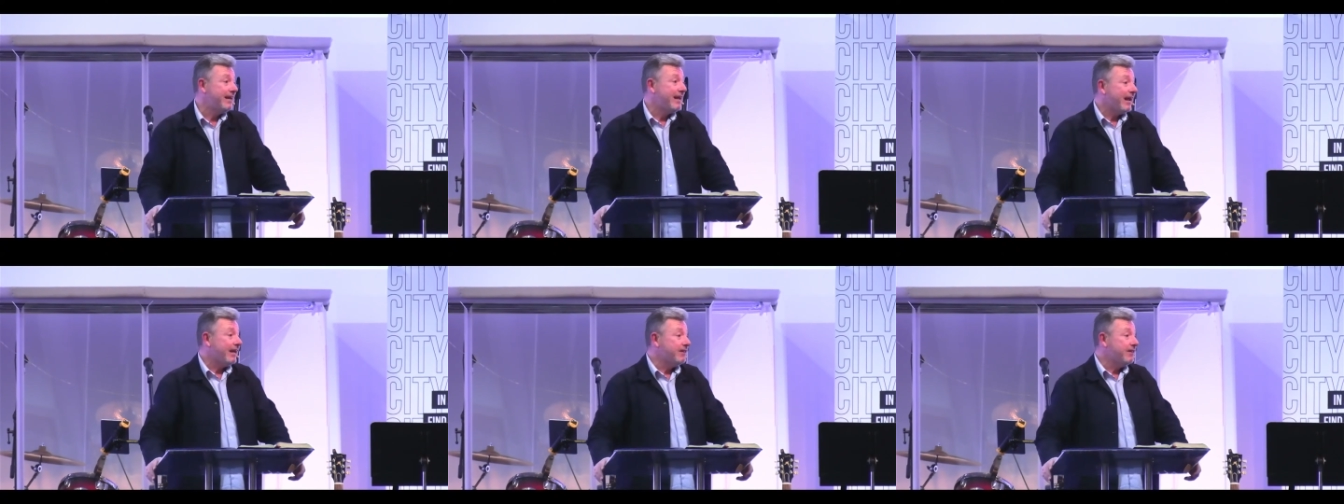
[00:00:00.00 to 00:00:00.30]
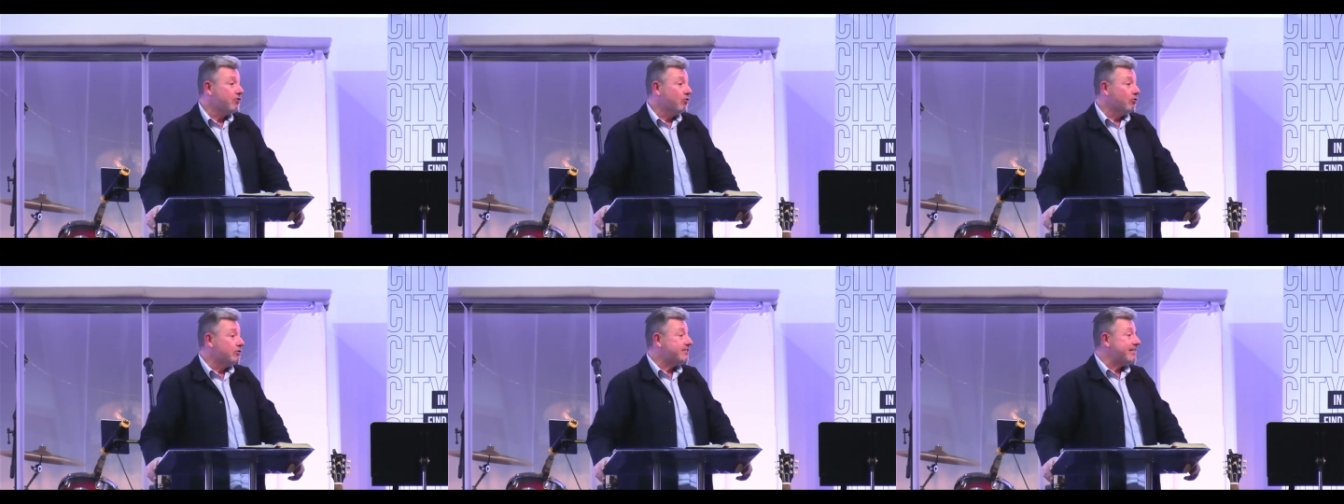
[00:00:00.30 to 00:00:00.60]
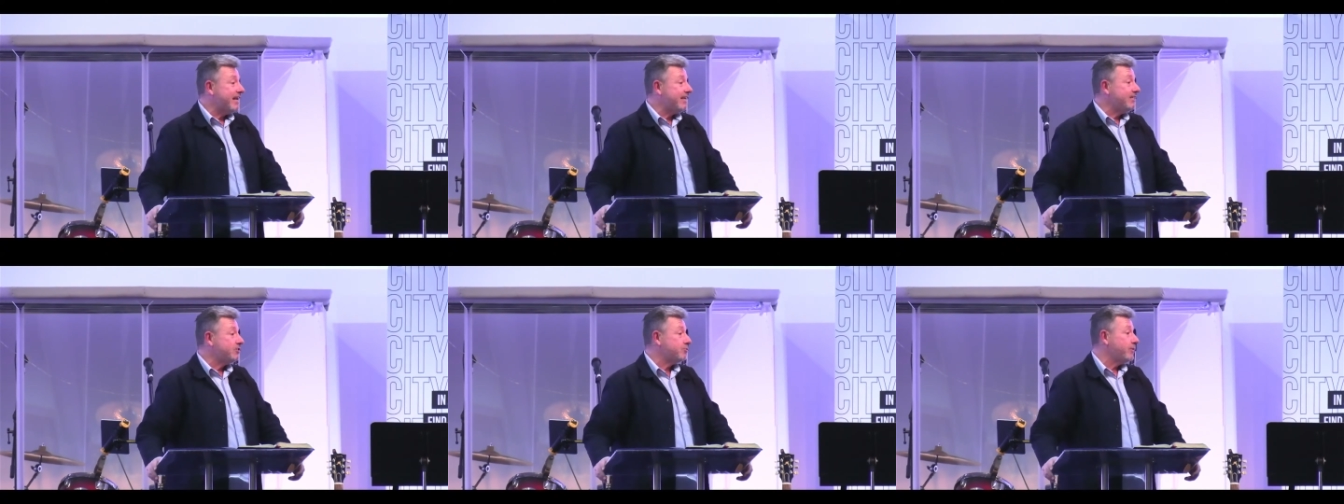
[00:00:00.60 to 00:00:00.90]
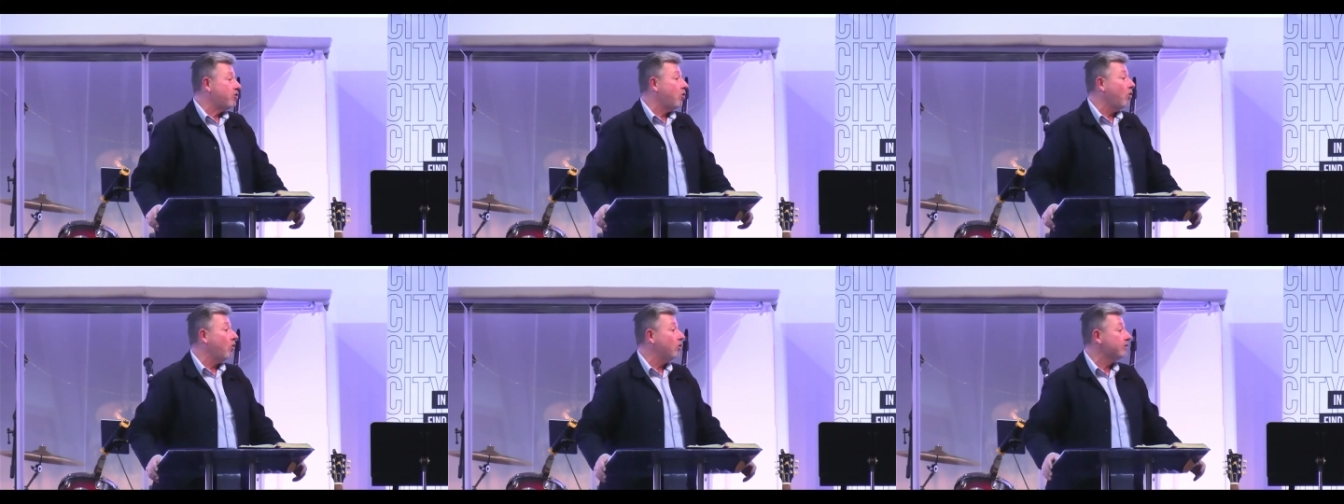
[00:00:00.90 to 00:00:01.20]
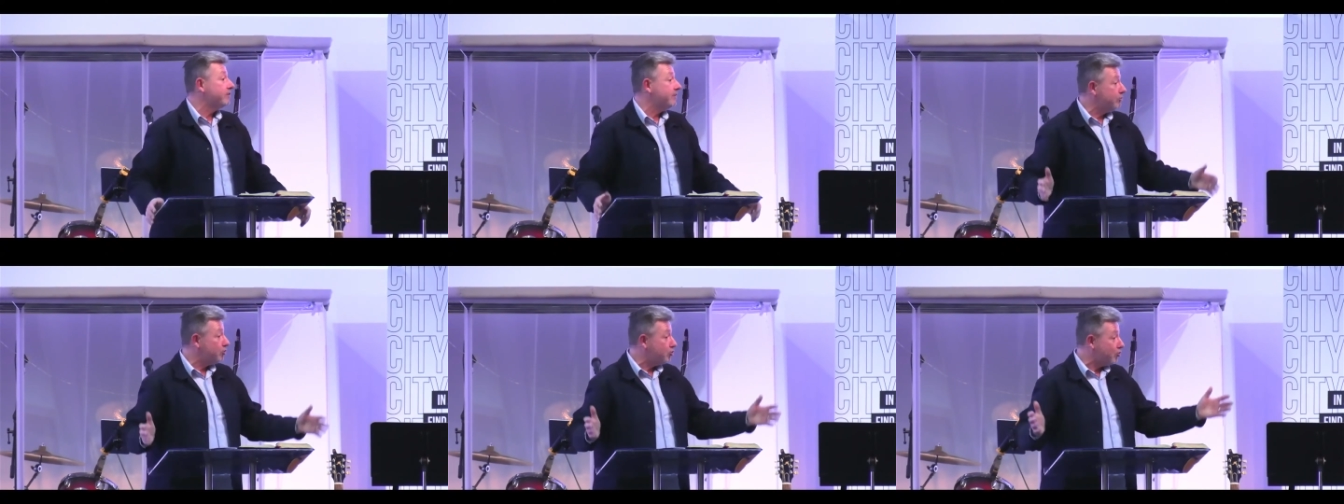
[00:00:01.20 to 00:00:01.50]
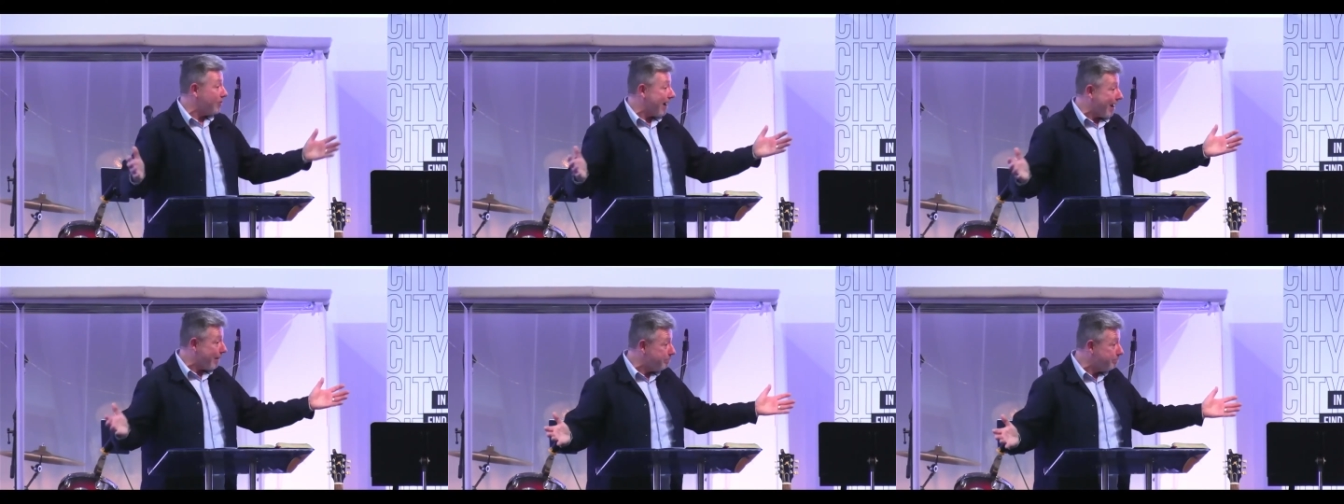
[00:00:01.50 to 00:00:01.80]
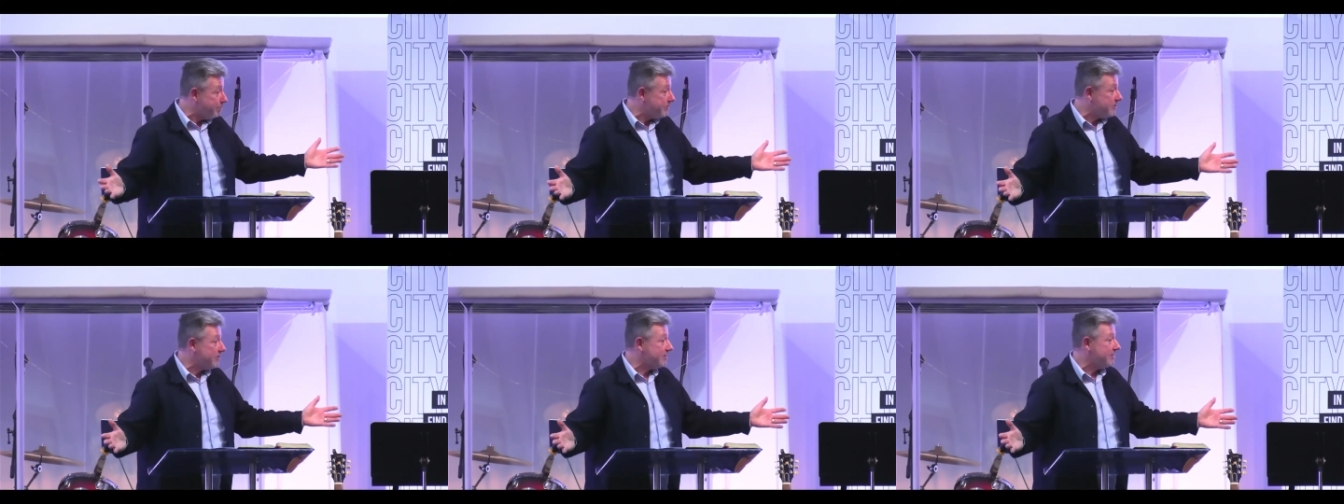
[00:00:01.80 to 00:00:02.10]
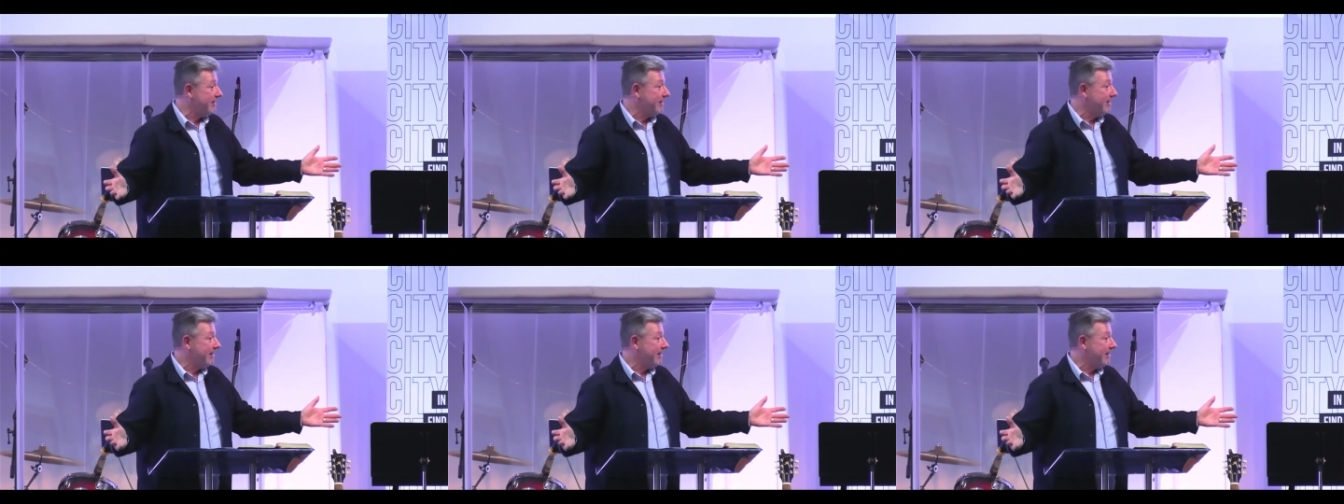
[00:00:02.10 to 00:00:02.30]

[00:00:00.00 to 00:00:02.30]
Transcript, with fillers: In those days, we called them tramps.